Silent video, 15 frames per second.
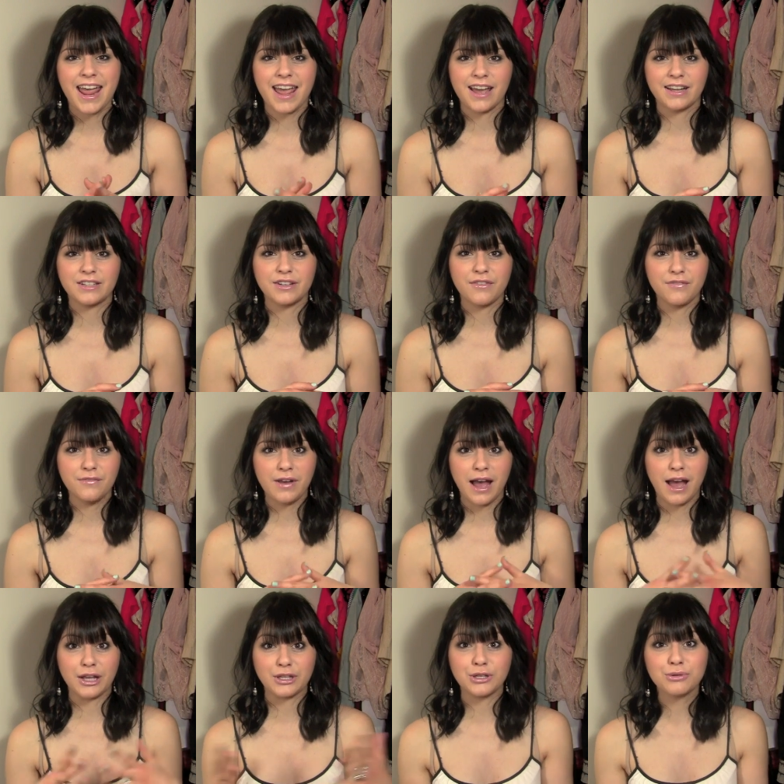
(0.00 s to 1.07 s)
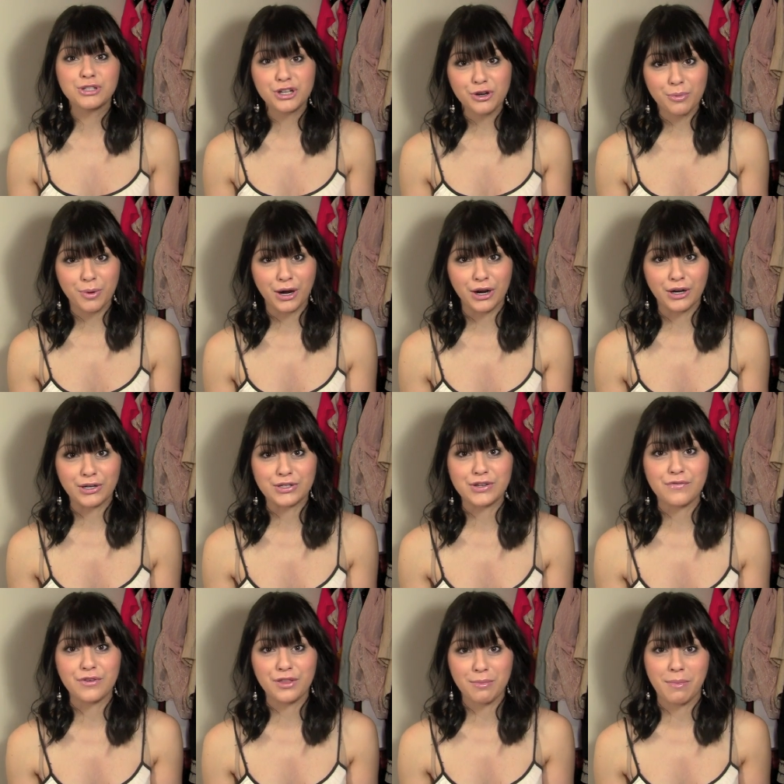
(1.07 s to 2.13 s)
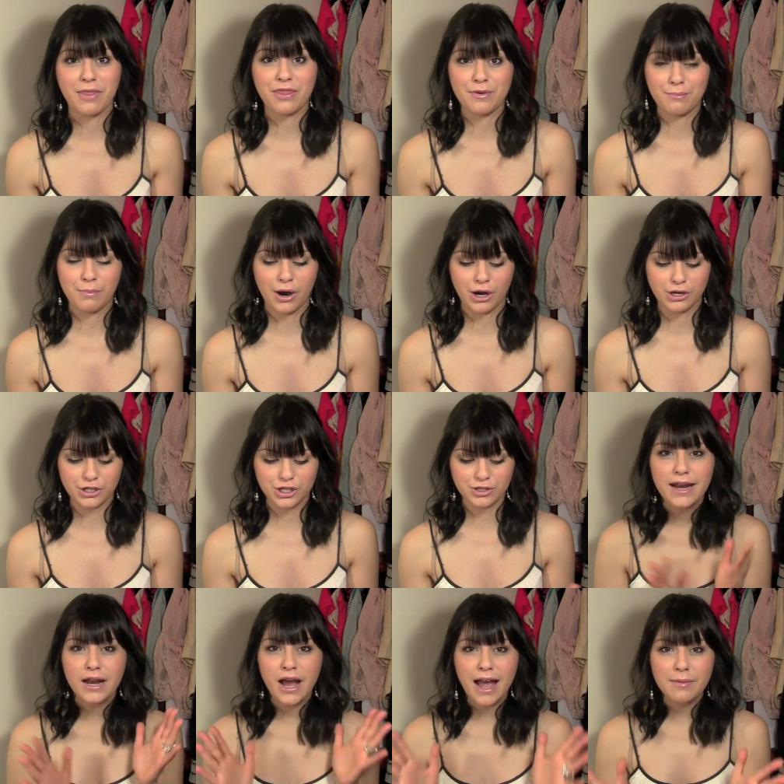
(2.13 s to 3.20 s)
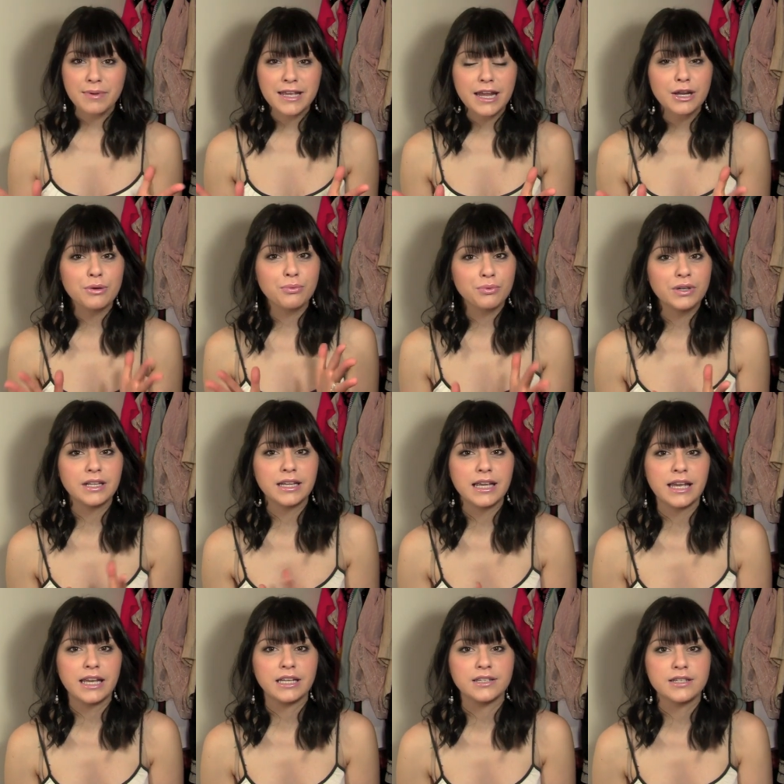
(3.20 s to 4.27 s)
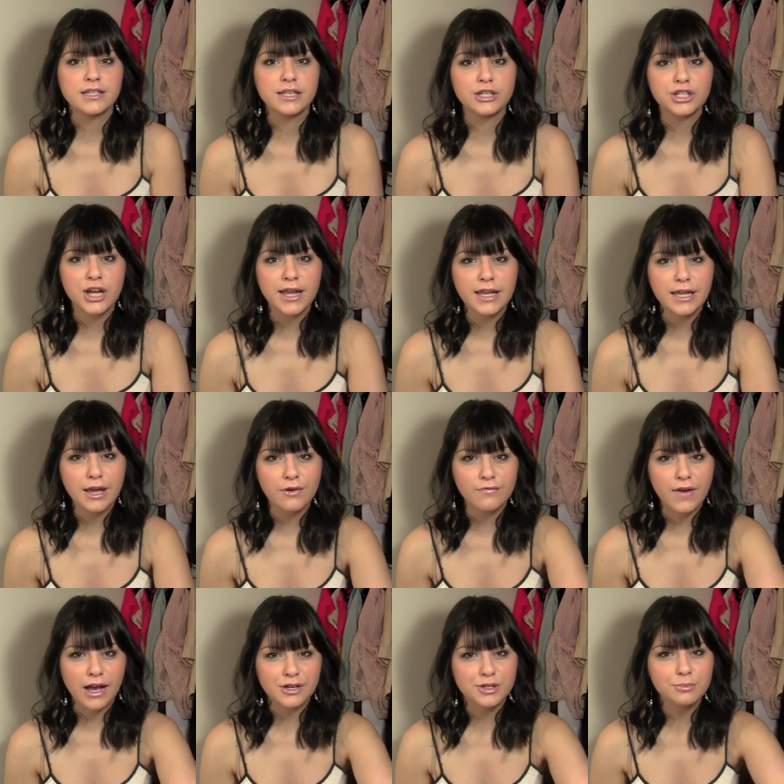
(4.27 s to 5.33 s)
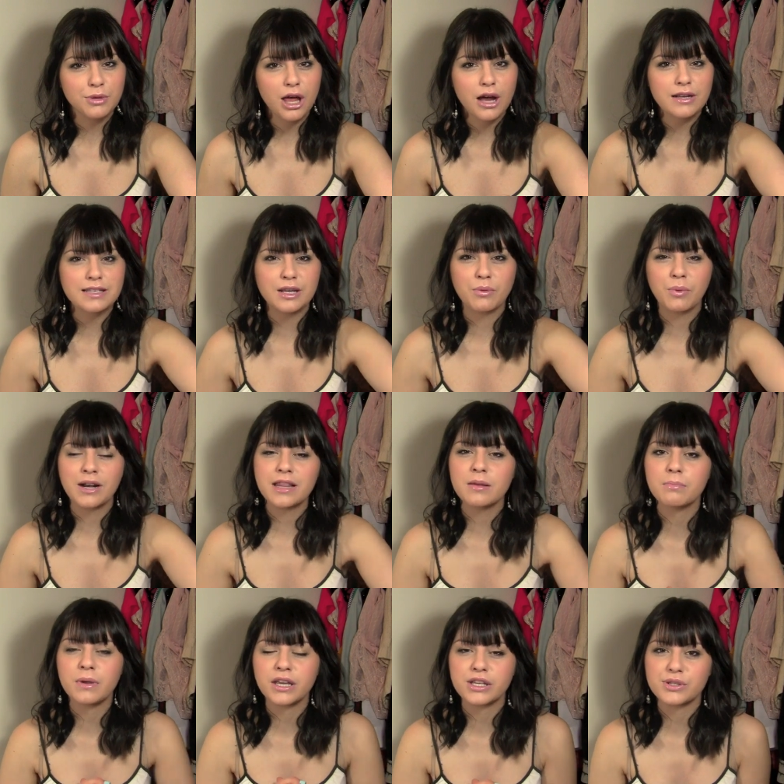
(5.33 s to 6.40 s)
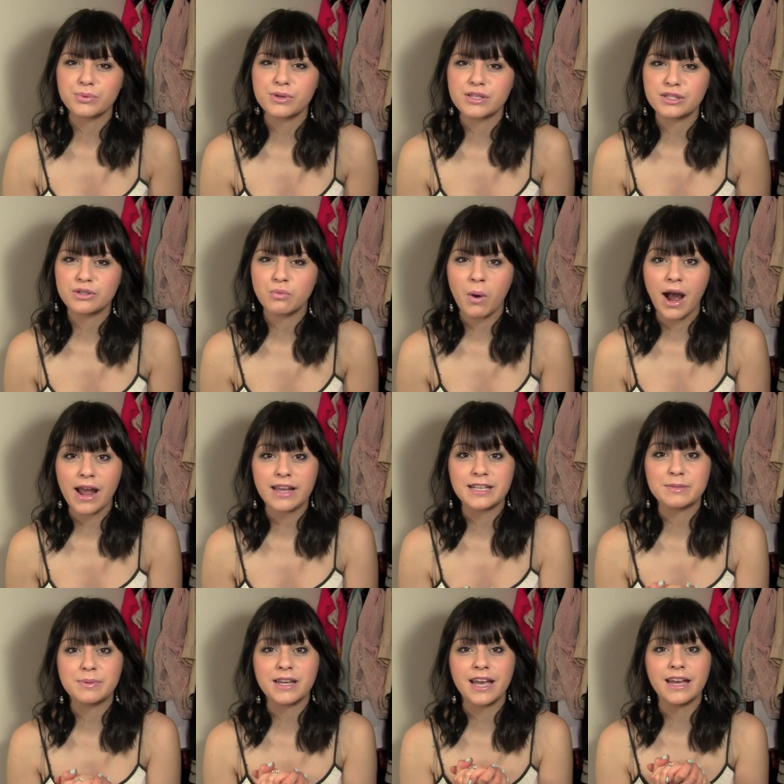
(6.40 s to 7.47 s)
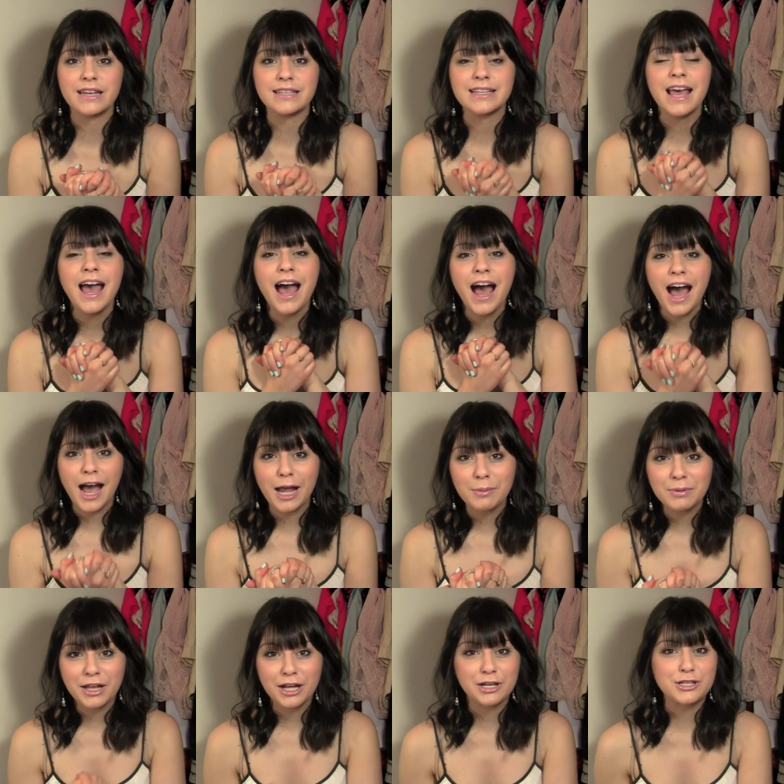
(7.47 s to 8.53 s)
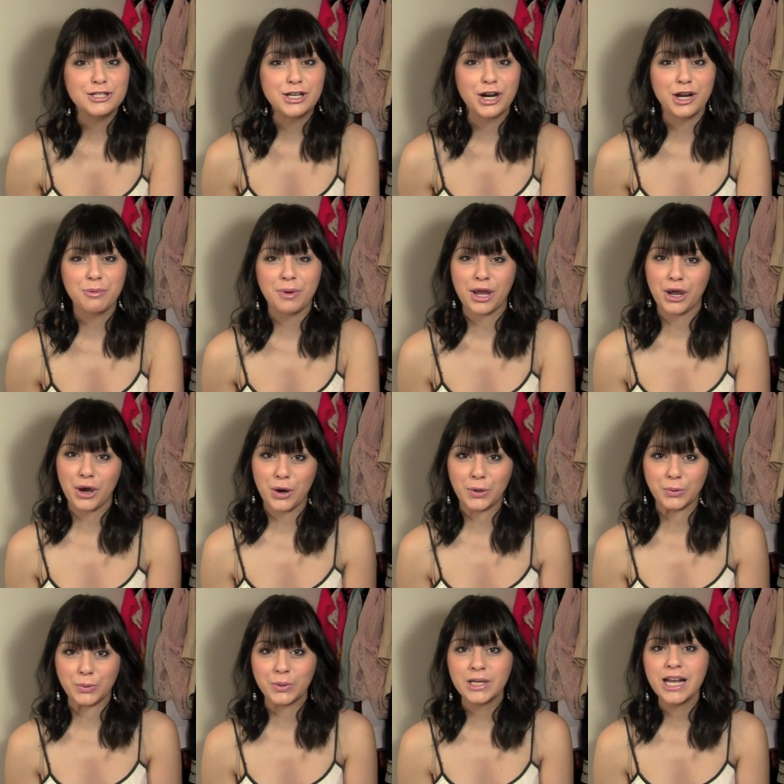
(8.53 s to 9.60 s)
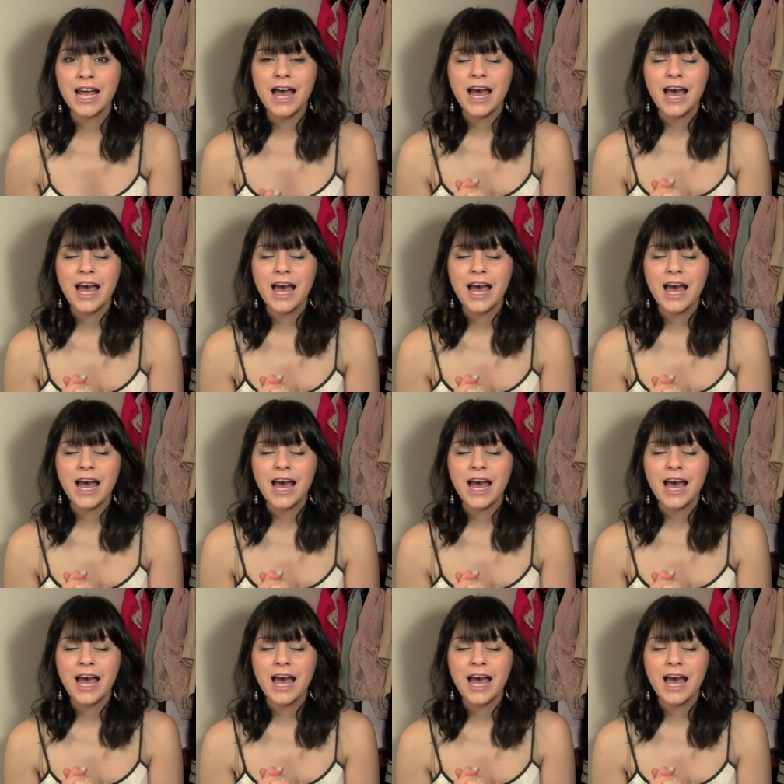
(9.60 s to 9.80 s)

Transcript: and uh, YouTubers for the month of March. Now I've been getting really into checking out fashion blogs, and one of the biggest reasons why is because I plan on starting my own.